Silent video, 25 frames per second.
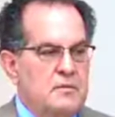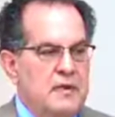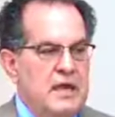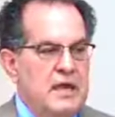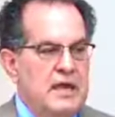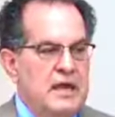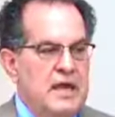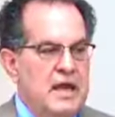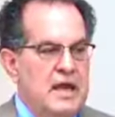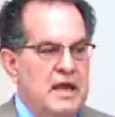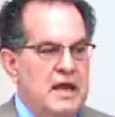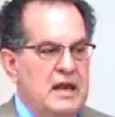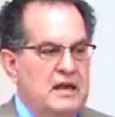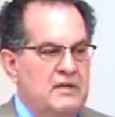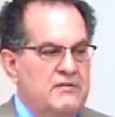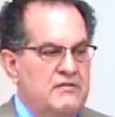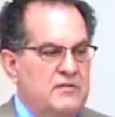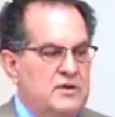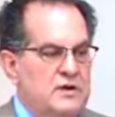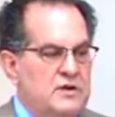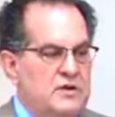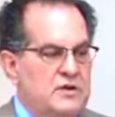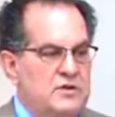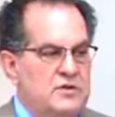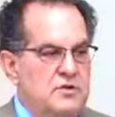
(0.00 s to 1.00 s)
We can't
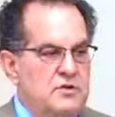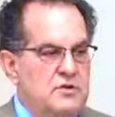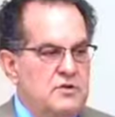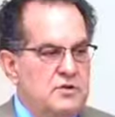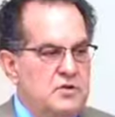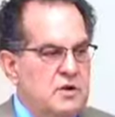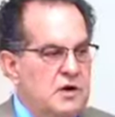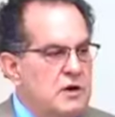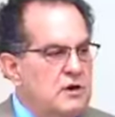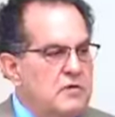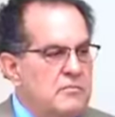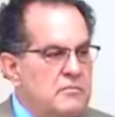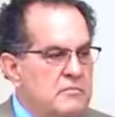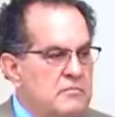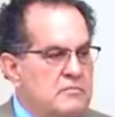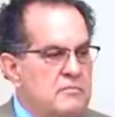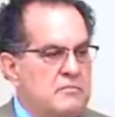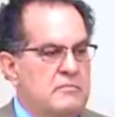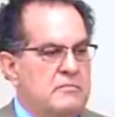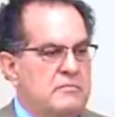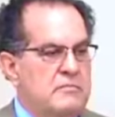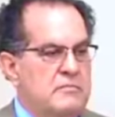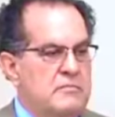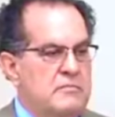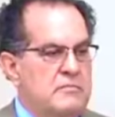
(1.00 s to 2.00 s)
even endure
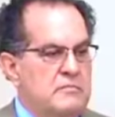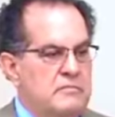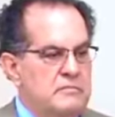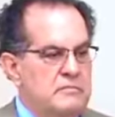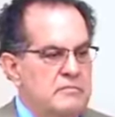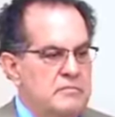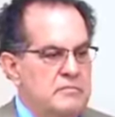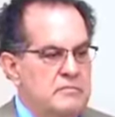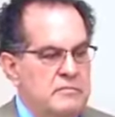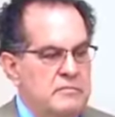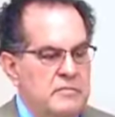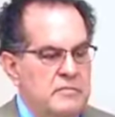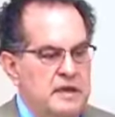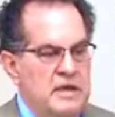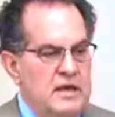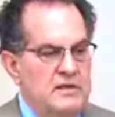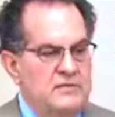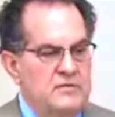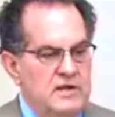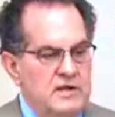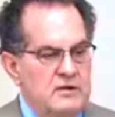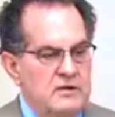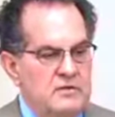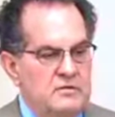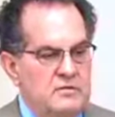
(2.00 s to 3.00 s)

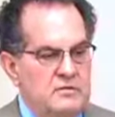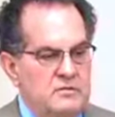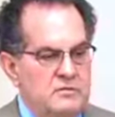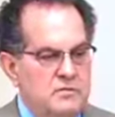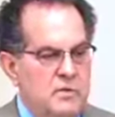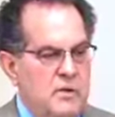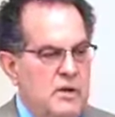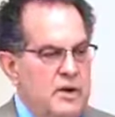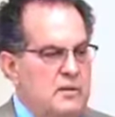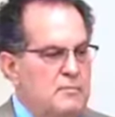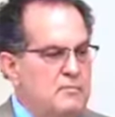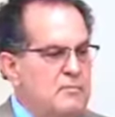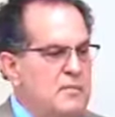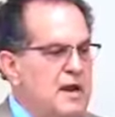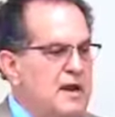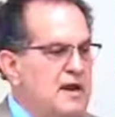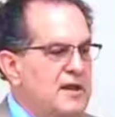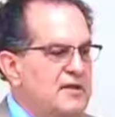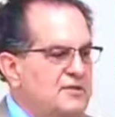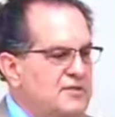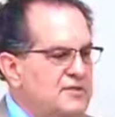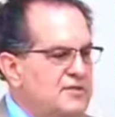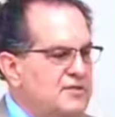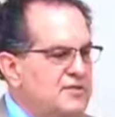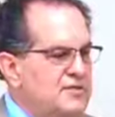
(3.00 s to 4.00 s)
even 20
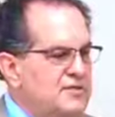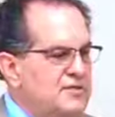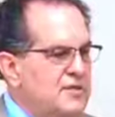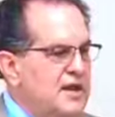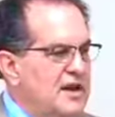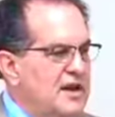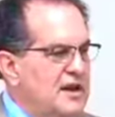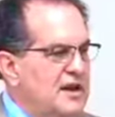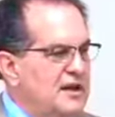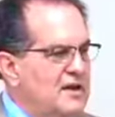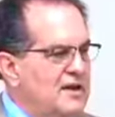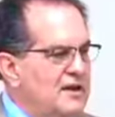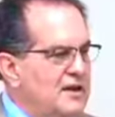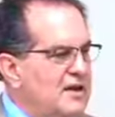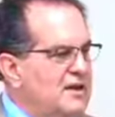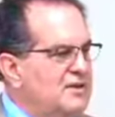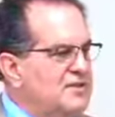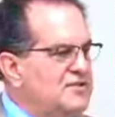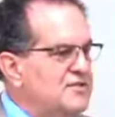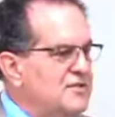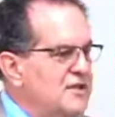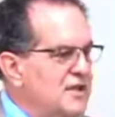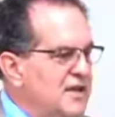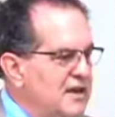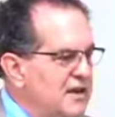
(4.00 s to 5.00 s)
minutes of sitting and
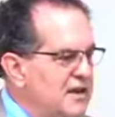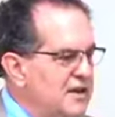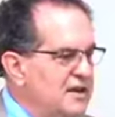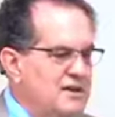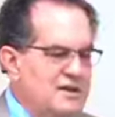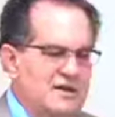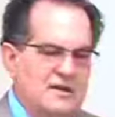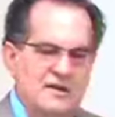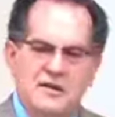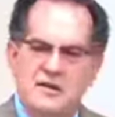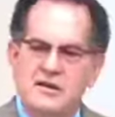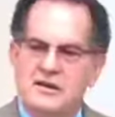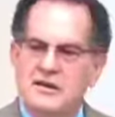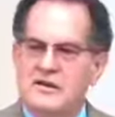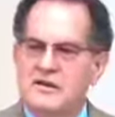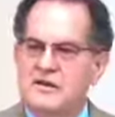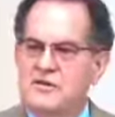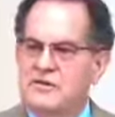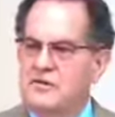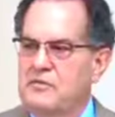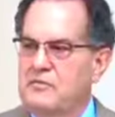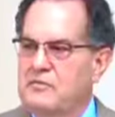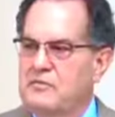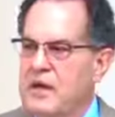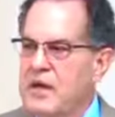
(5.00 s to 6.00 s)
listening
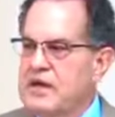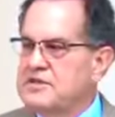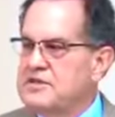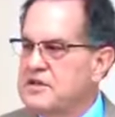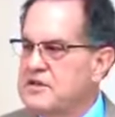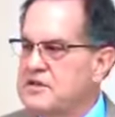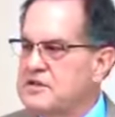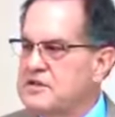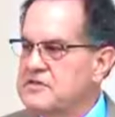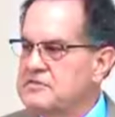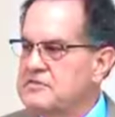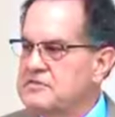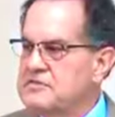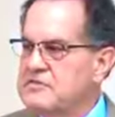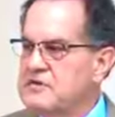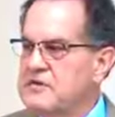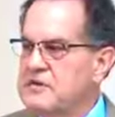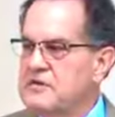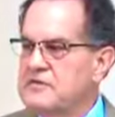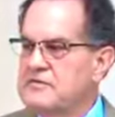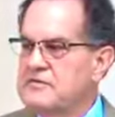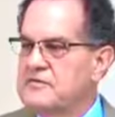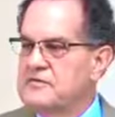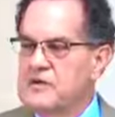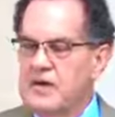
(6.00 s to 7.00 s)
to a message of,
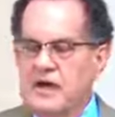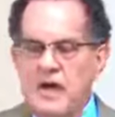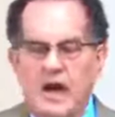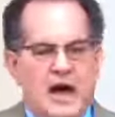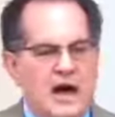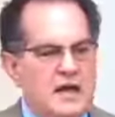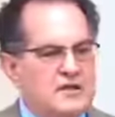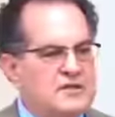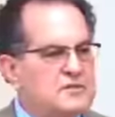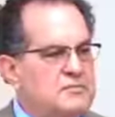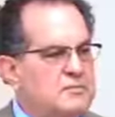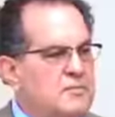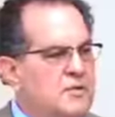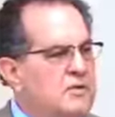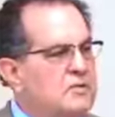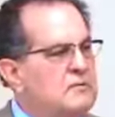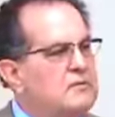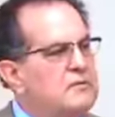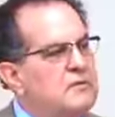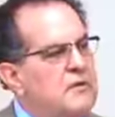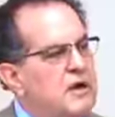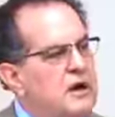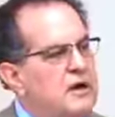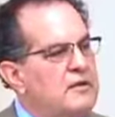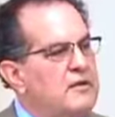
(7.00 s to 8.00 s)
of the
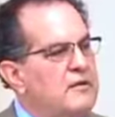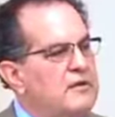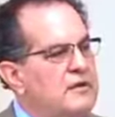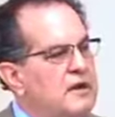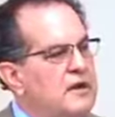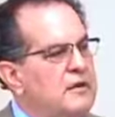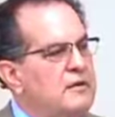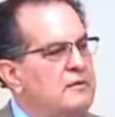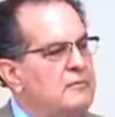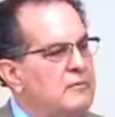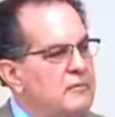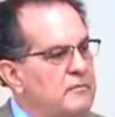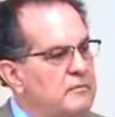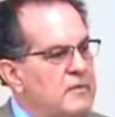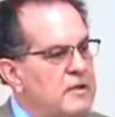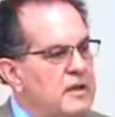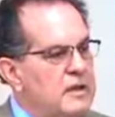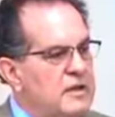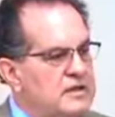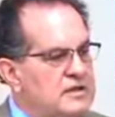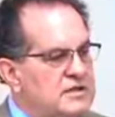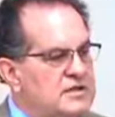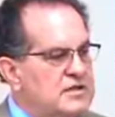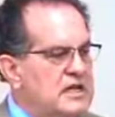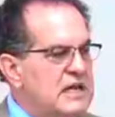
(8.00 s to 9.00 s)
gospel other than
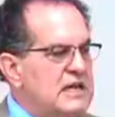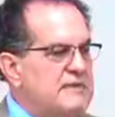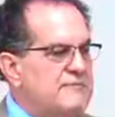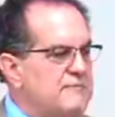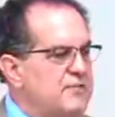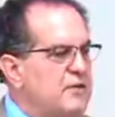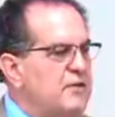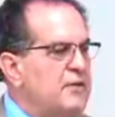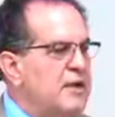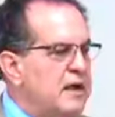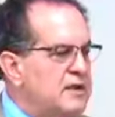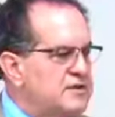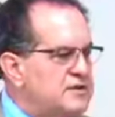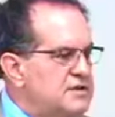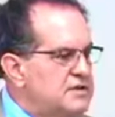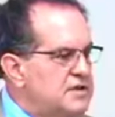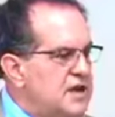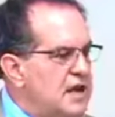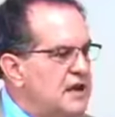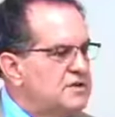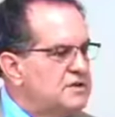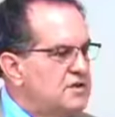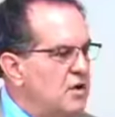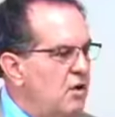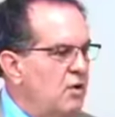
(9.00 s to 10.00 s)
sleepfulness
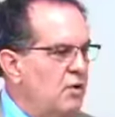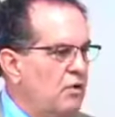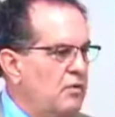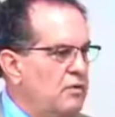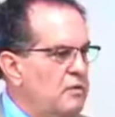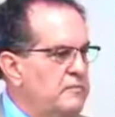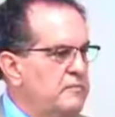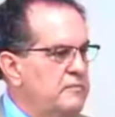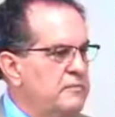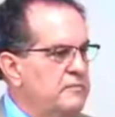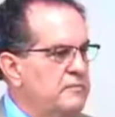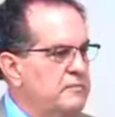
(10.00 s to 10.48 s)
takes hold.